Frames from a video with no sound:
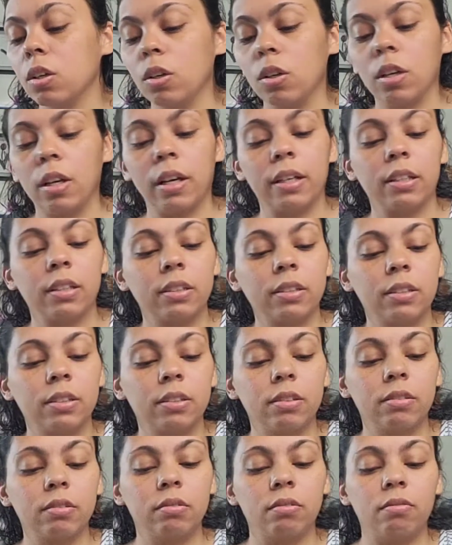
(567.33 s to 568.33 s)
All right,
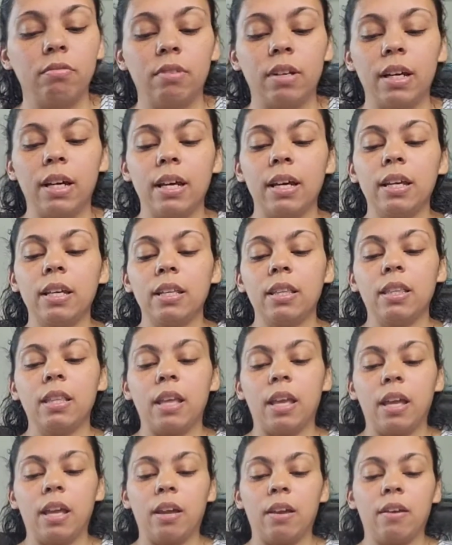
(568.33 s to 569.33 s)
so right
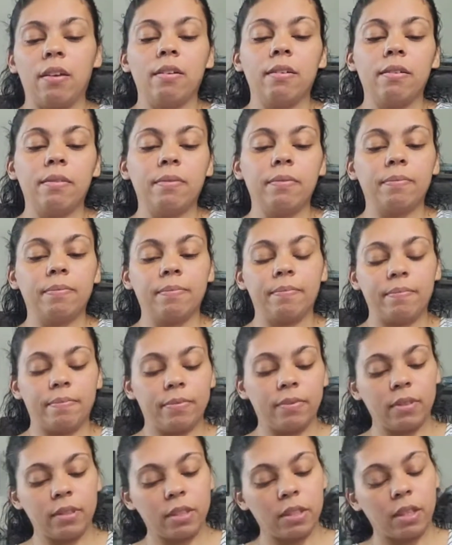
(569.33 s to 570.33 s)
there.
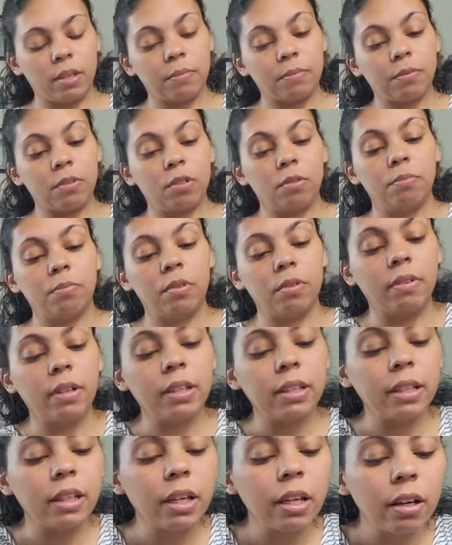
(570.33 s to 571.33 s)

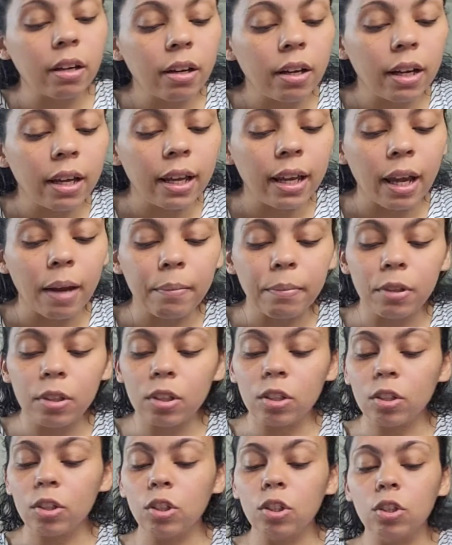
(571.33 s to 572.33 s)
Okay, I'm
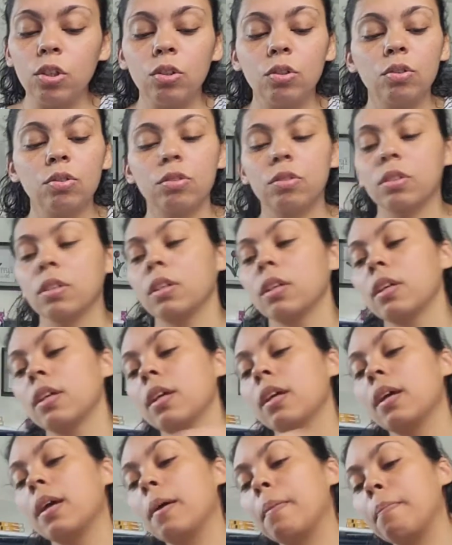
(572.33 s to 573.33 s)
gonna use
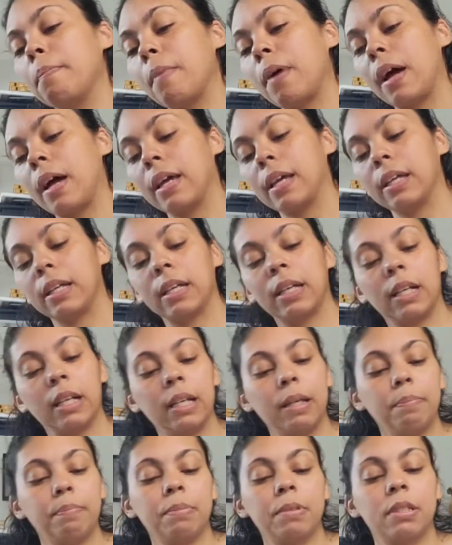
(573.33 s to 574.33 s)
my
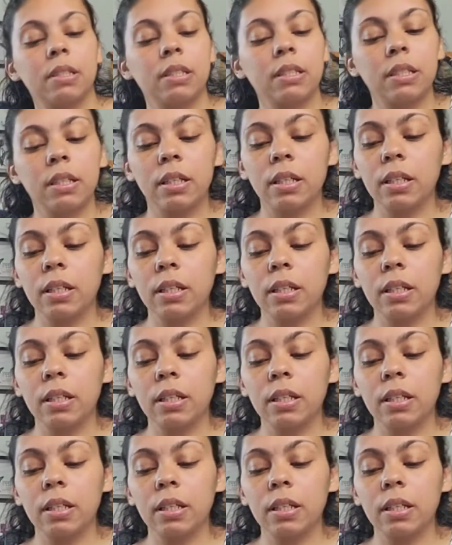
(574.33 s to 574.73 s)
clips